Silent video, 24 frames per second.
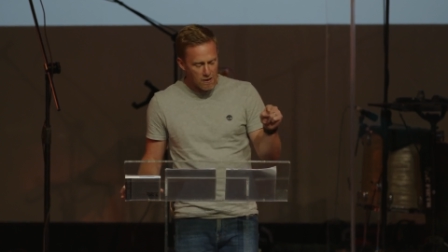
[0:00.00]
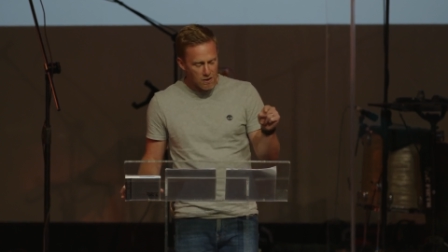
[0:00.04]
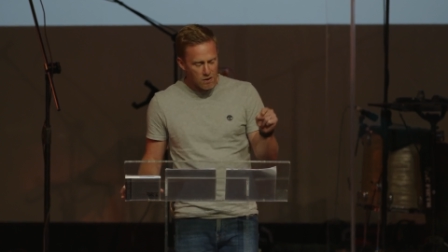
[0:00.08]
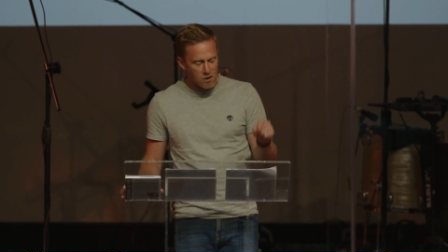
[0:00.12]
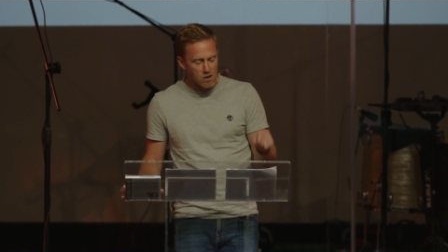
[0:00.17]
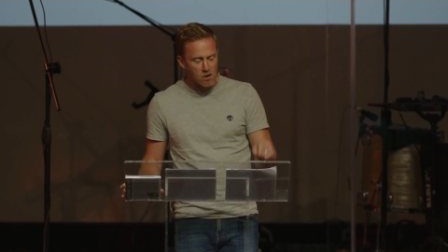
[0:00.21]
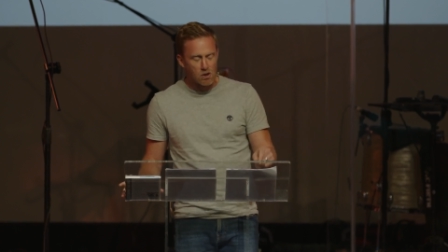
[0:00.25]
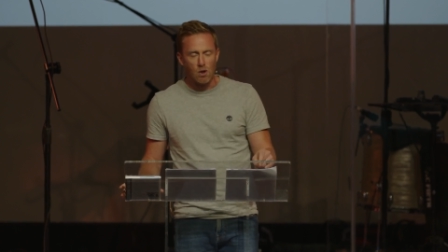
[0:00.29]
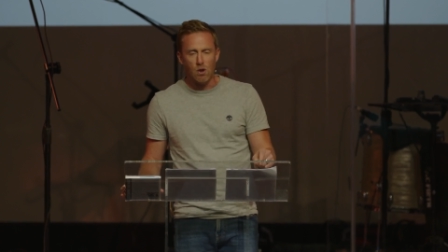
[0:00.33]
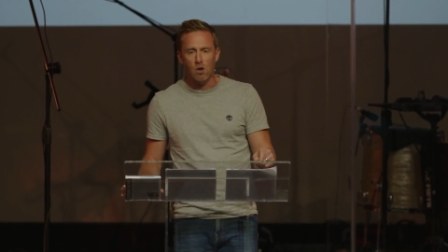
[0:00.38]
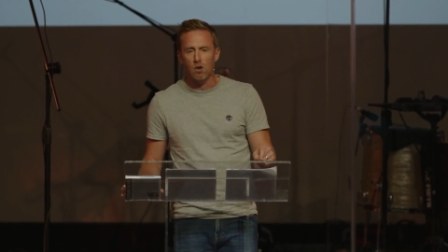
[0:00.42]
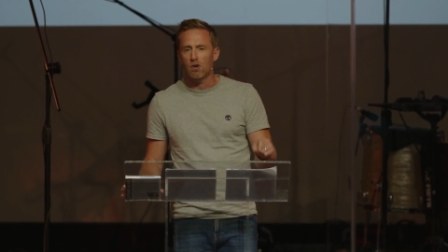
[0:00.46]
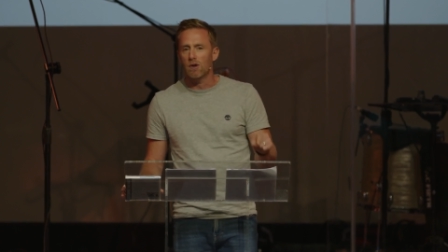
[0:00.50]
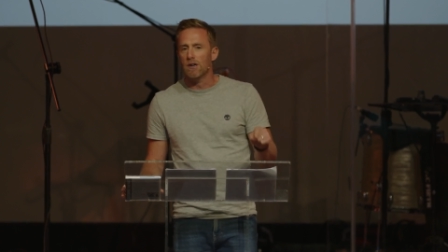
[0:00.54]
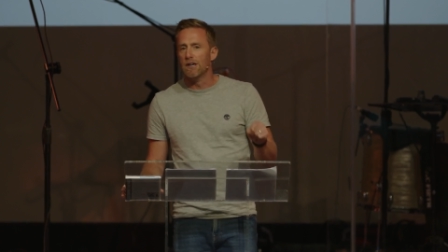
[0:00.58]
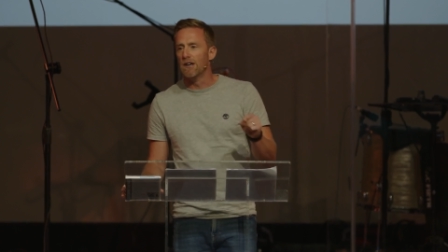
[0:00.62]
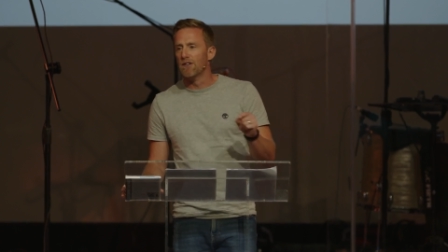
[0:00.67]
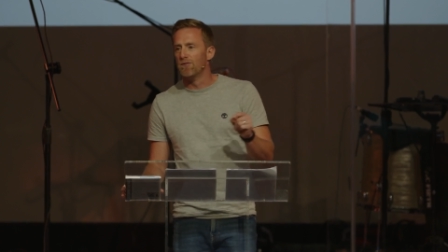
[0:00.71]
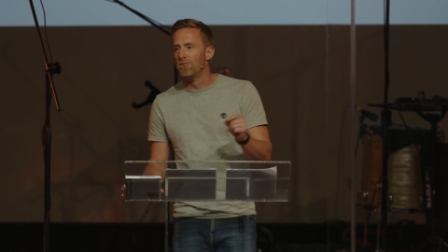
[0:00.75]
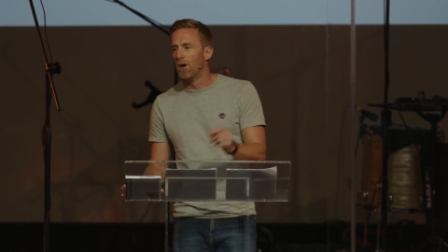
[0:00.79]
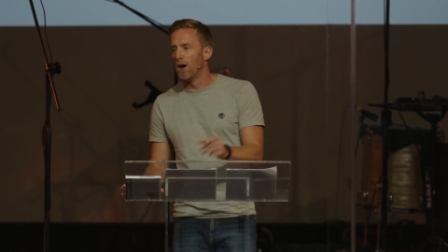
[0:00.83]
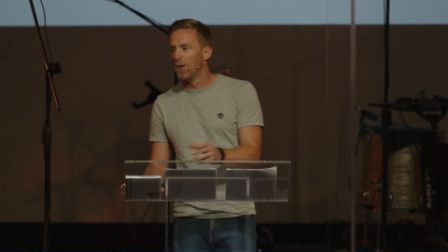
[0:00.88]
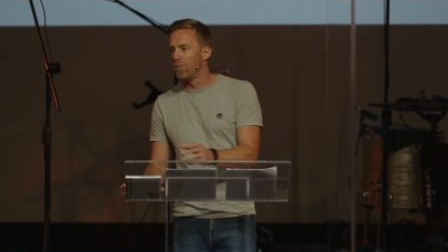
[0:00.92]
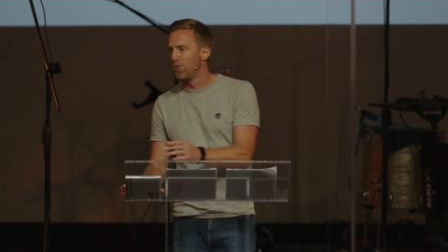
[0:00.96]
the
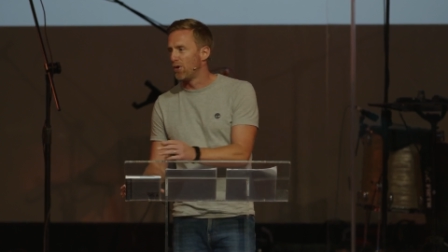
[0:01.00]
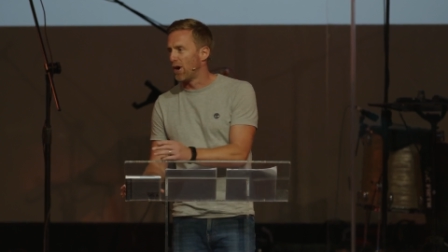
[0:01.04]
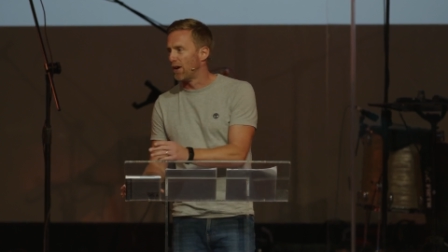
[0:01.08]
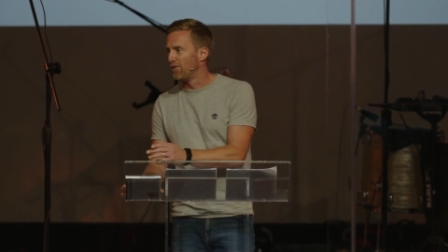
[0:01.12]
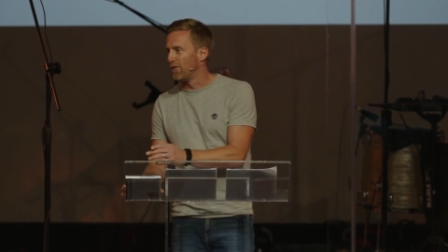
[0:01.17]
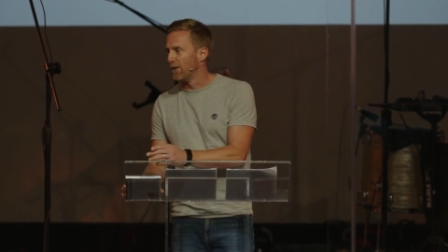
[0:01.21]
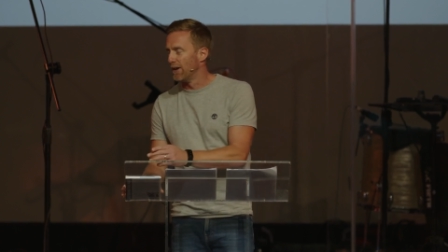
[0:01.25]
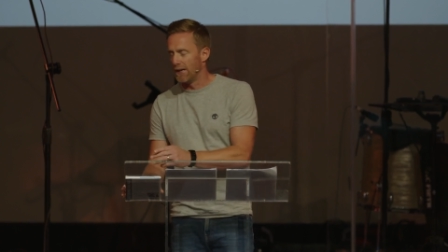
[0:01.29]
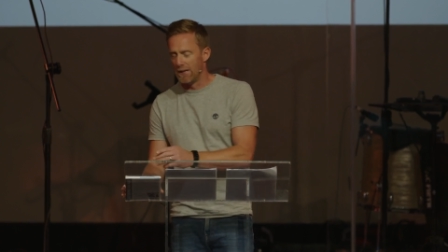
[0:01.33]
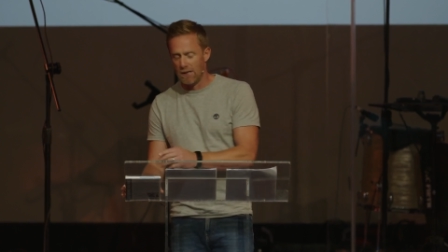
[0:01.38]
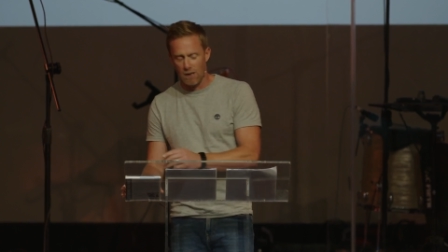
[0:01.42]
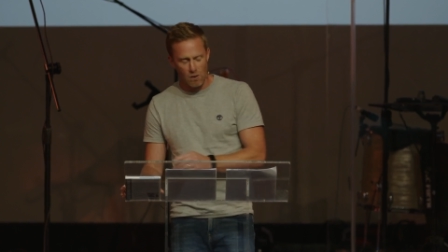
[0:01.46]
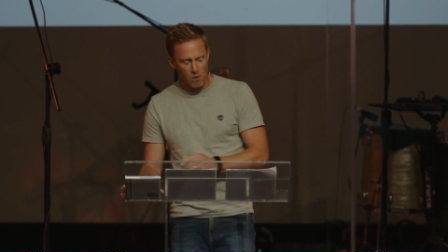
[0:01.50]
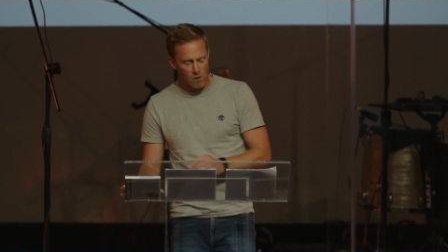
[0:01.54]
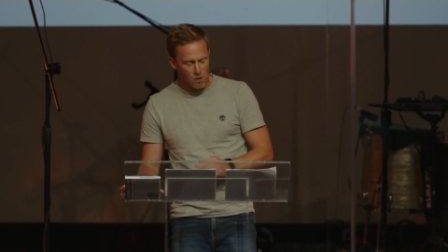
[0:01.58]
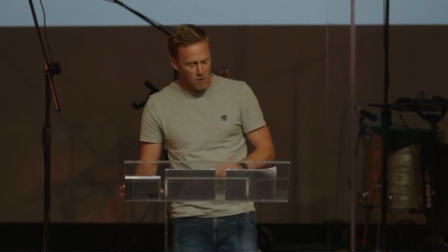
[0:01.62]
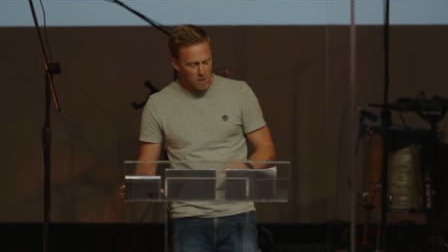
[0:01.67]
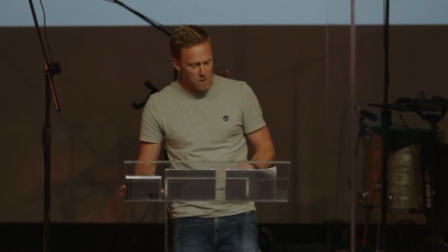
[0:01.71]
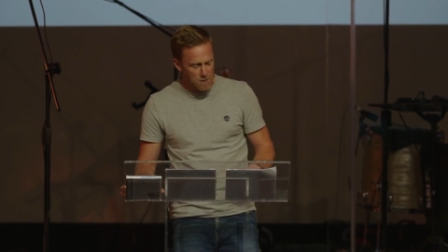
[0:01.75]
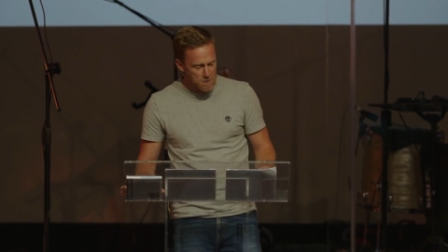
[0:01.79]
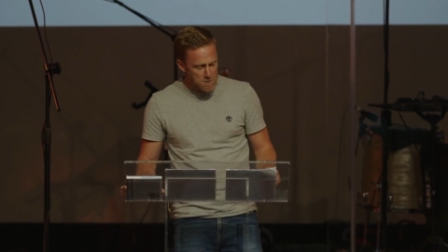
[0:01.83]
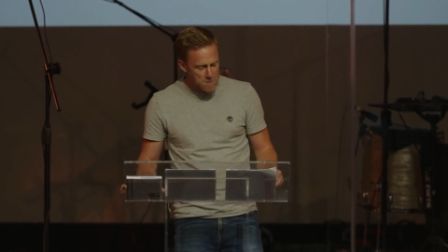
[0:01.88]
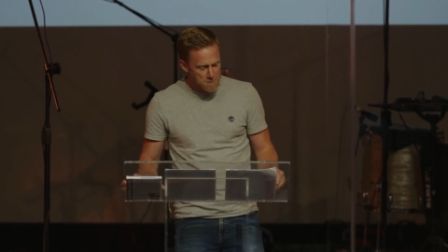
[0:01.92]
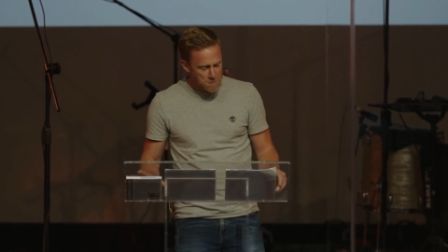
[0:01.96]
story of my brother-in-law.